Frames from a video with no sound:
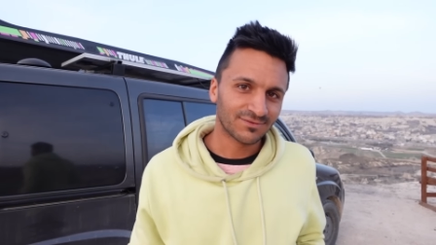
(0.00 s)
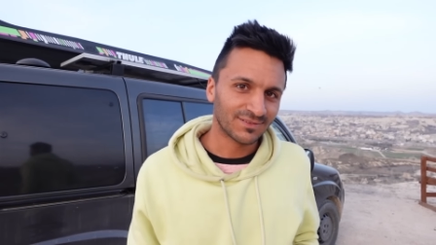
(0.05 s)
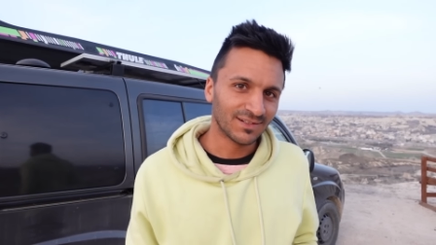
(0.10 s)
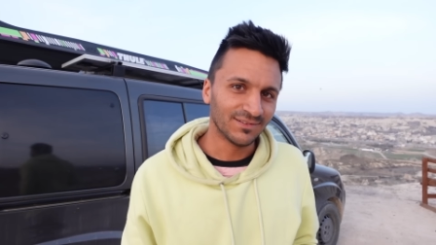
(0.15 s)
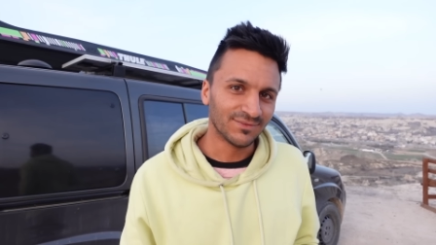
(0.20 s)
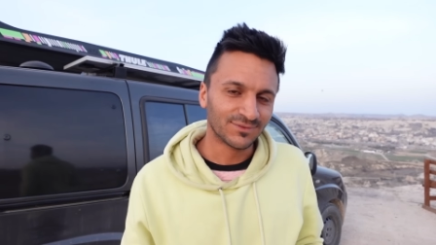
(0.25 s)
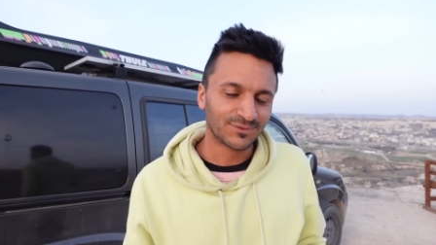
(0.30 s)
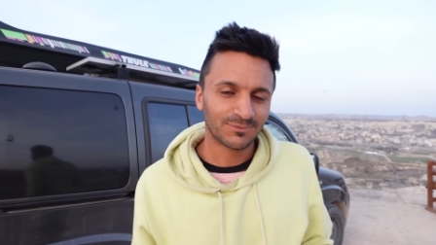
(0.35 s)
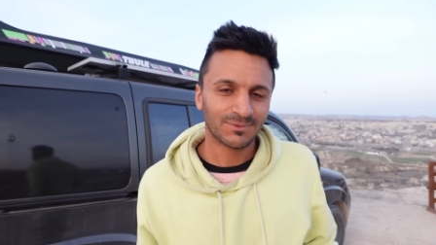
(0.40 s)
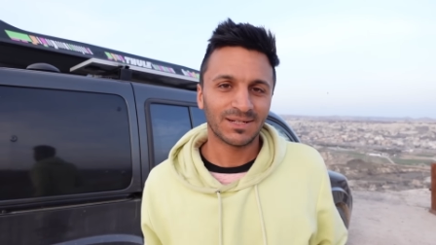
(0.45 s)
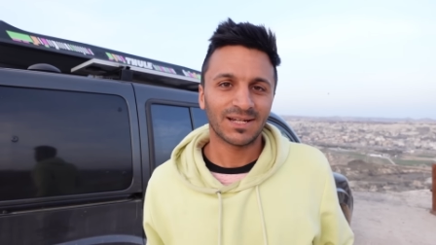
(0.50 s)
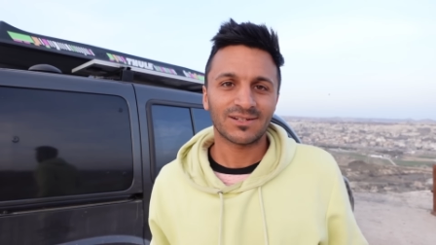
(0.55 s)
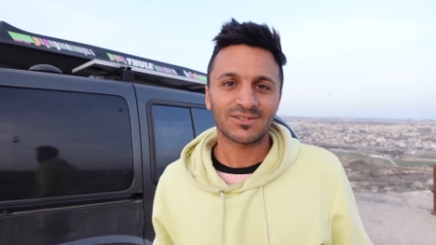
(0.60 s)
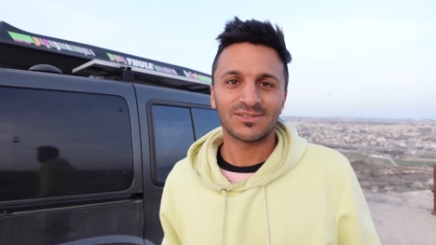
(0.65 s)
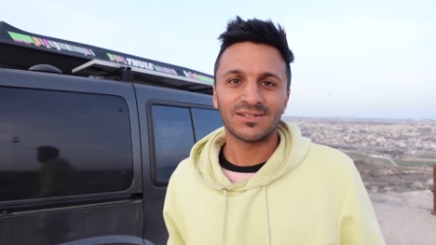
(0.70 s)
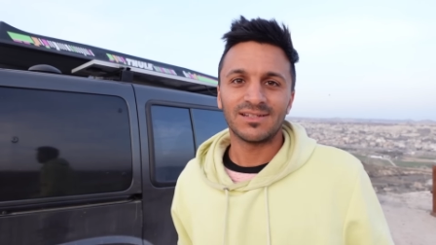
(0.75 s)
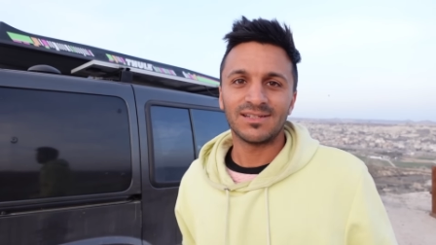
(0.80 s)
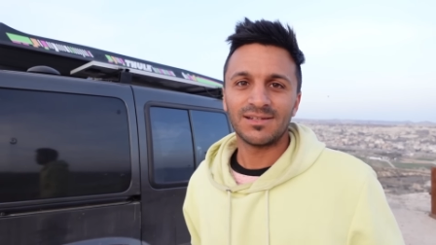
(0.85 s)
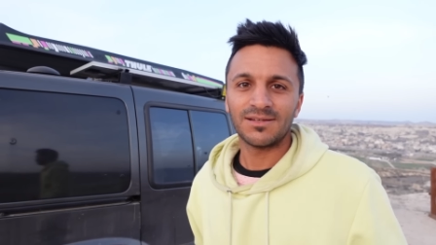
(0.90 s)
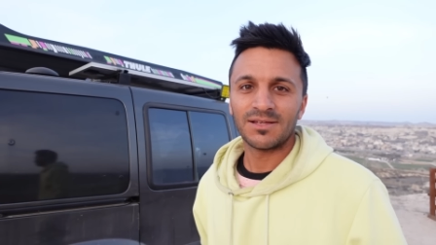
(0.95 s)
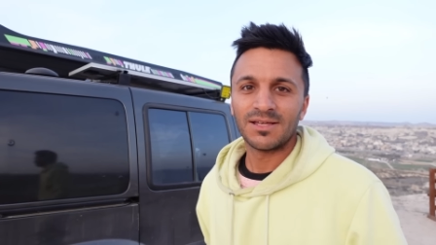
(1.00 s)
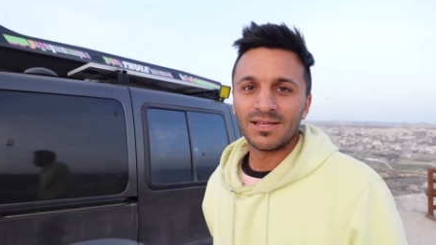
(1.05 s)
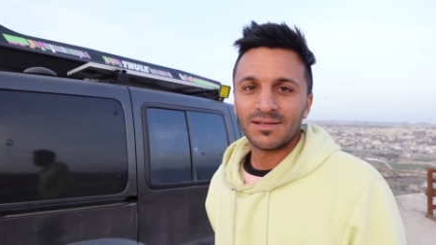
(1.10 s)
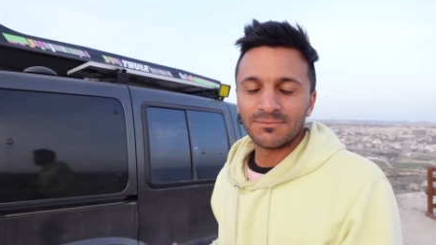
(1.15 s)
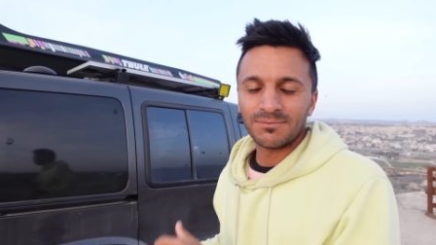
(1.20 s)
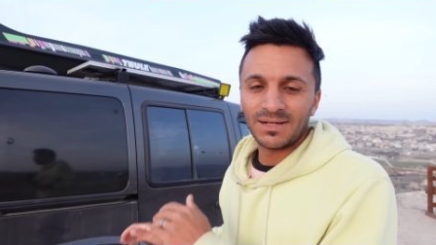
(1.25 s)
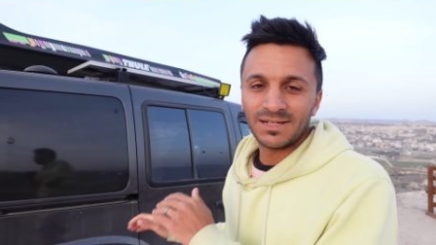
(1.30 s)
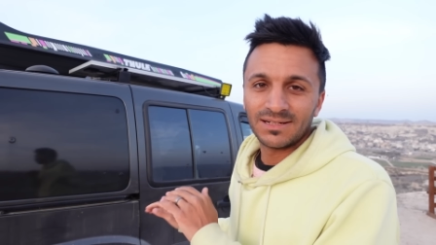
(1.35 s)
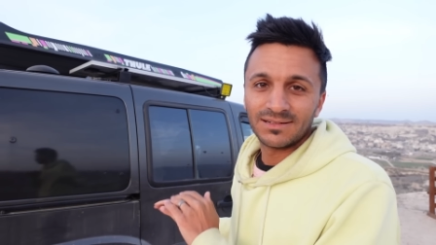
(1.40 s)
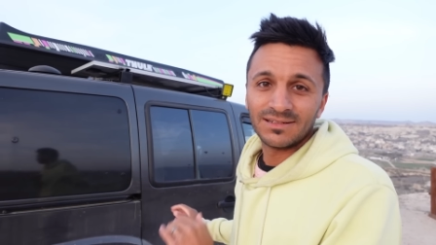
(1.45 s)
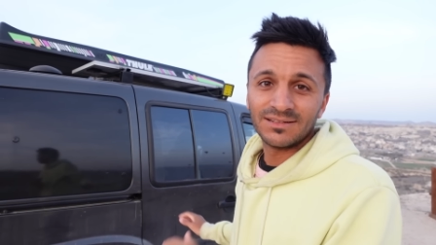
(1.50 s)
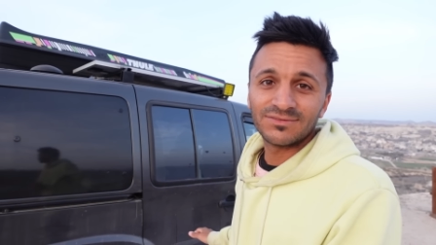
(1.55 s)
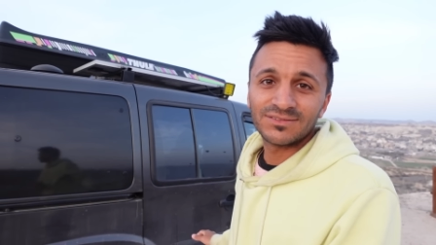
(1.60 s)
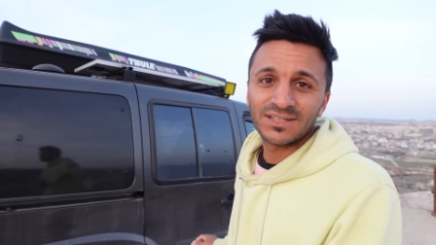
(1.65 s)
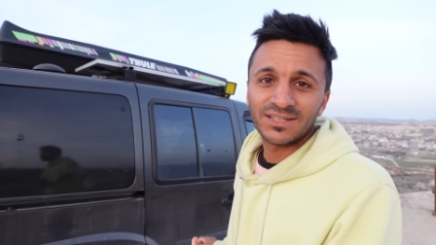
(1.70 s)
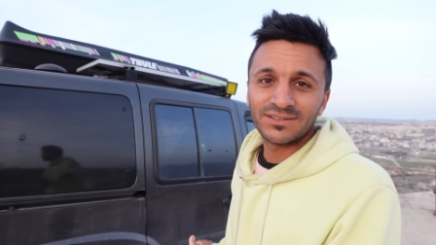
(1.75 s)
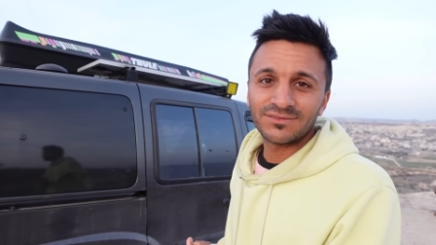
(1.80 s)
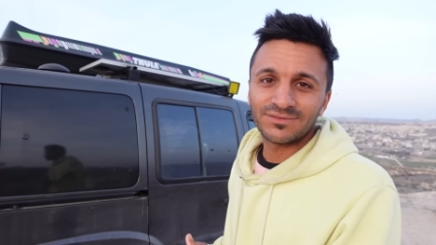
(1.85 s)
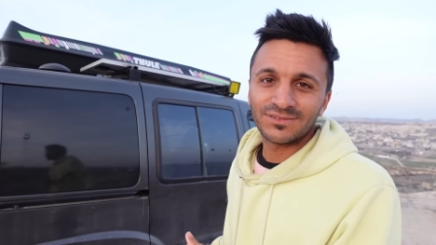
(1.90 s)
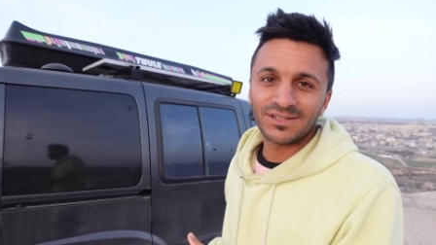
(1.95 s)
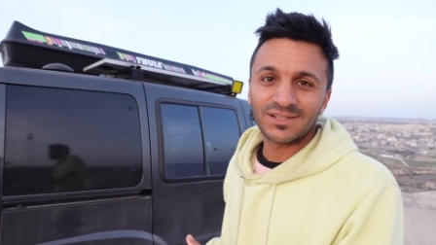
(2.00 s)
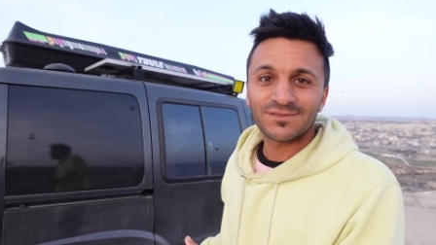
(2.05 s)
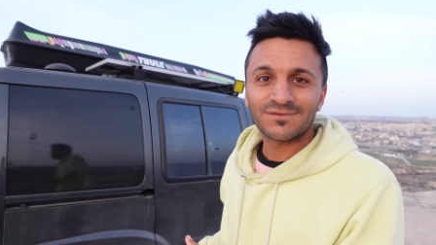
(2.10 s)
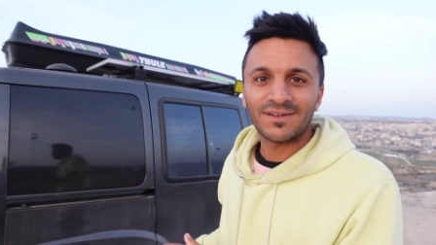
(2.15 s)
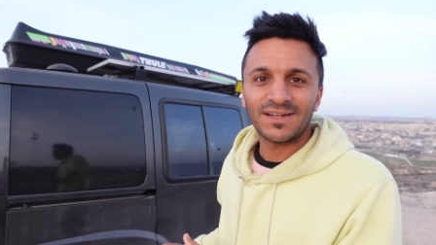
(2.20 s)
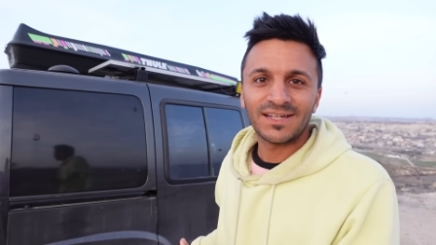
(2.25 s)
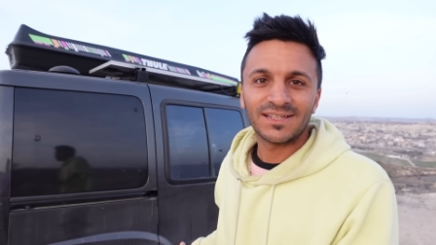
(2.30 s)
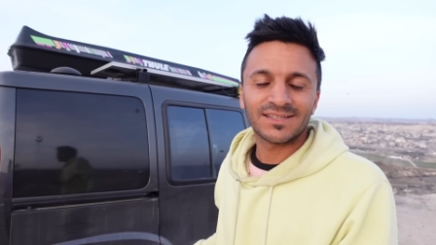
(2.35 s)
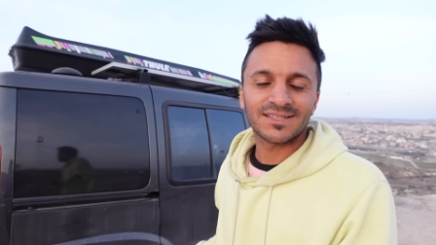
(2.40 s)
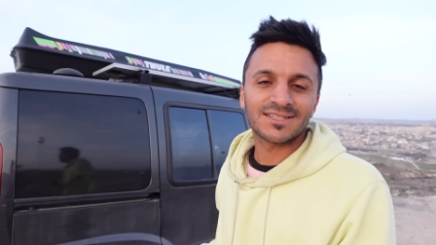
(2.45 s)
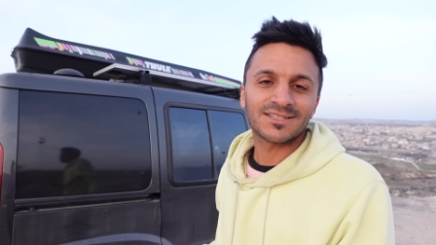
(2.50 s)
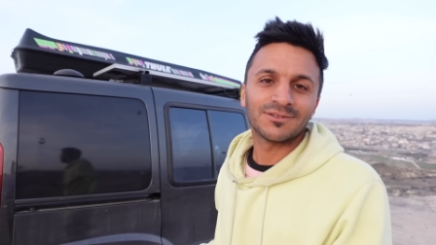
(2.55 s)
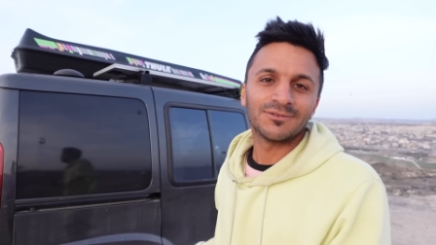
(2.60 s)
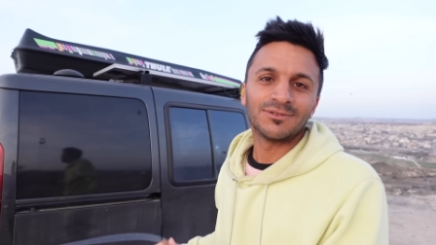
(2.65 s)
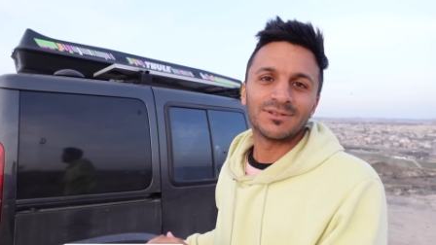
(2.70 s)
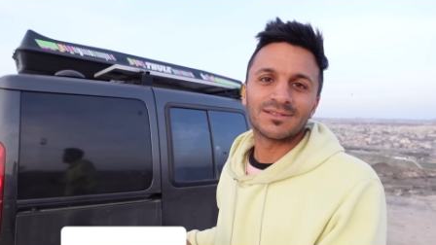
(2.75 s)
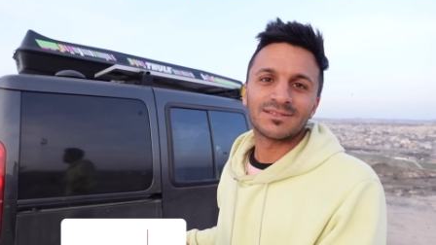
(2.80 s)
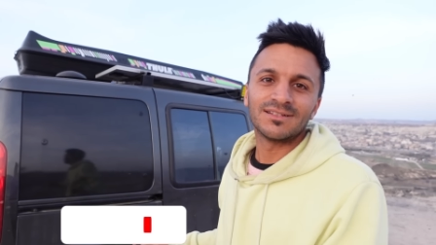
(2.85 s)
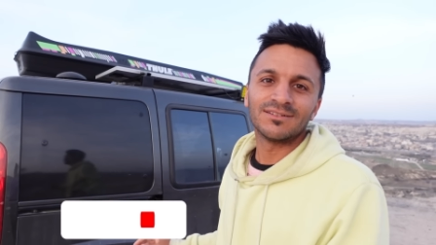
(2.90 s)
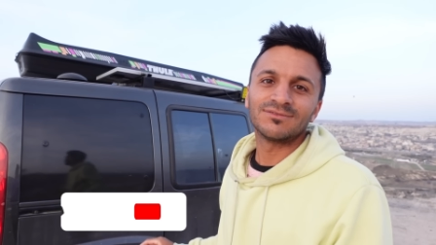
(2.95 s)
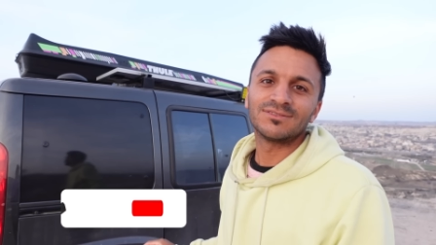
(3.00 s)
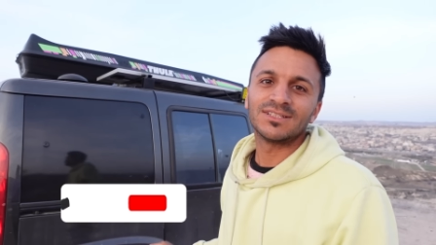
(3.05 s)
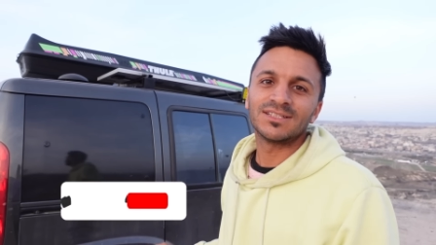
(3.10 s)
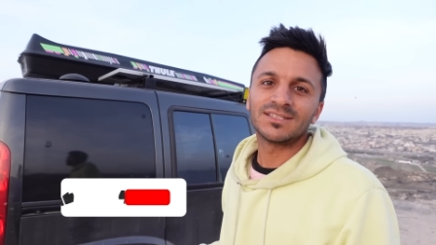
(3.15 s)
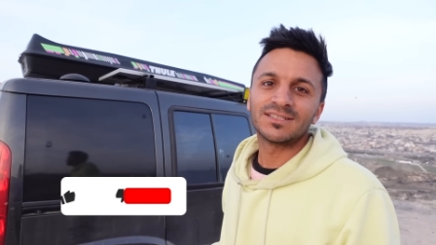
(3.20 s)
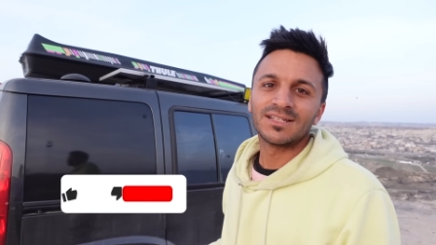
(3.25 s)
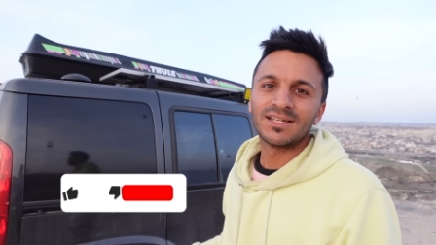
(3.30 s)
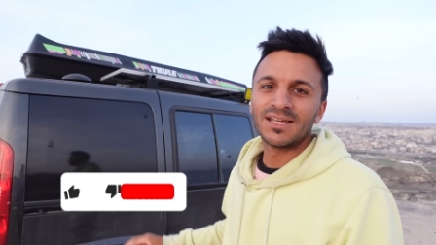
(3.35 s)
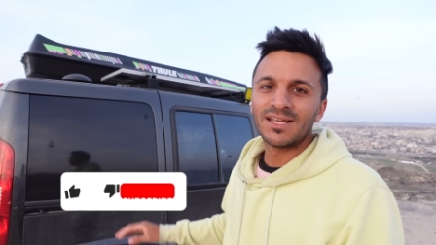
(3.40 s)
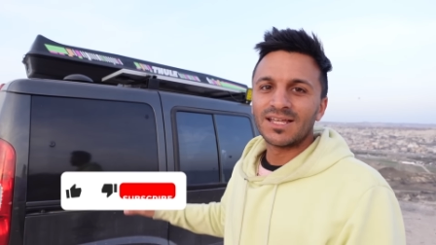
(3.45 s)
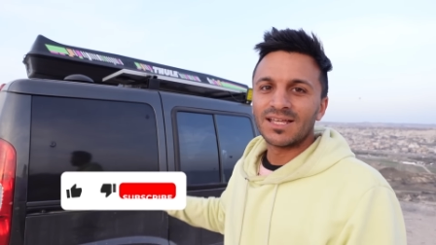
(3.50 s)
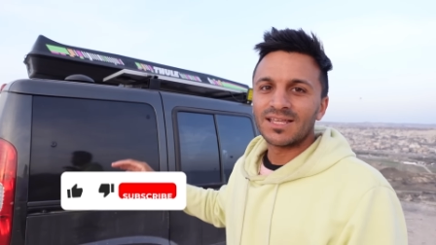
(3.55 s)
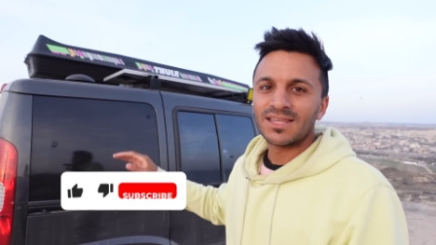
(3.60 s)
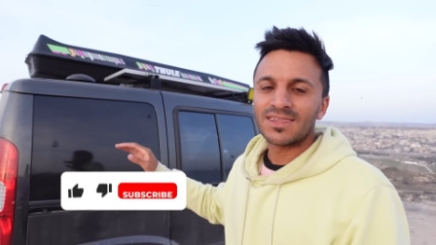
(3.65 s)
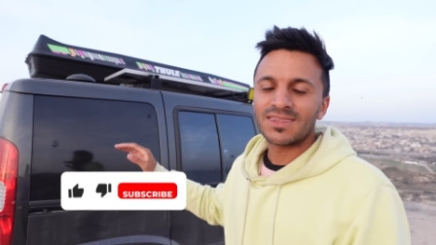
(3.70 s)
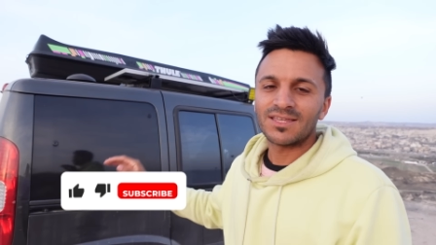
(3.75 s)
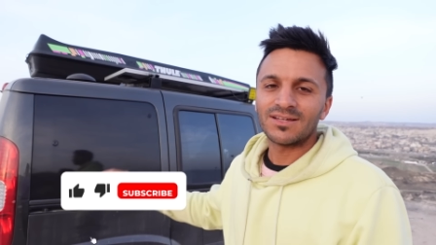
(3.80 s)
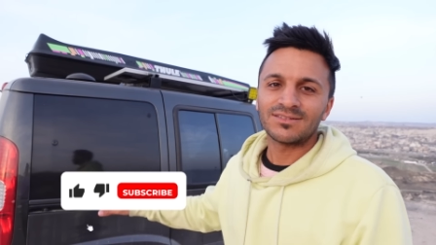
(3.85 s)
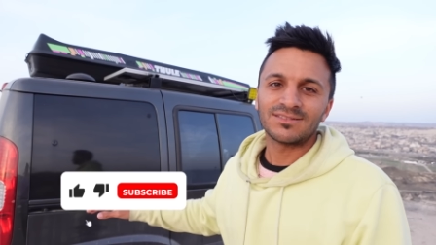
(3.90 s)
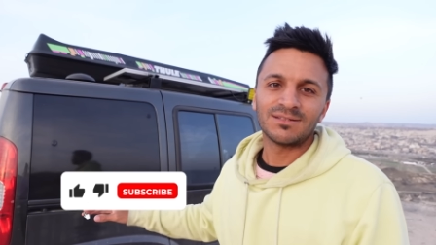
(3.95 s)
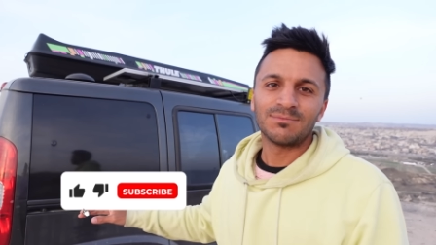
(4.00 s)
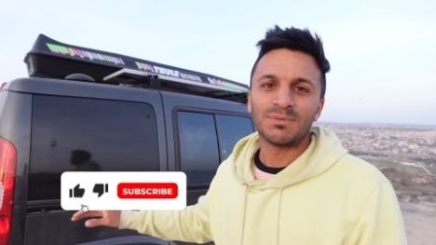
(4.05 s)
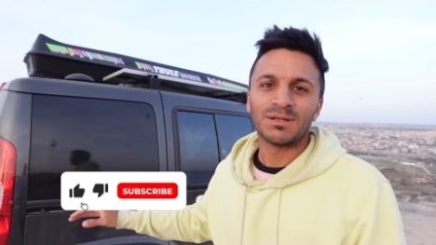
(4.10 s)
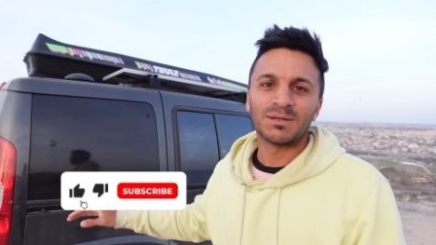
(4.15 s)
of lift, we actually made a lift kit for this van, so it's lifted thirty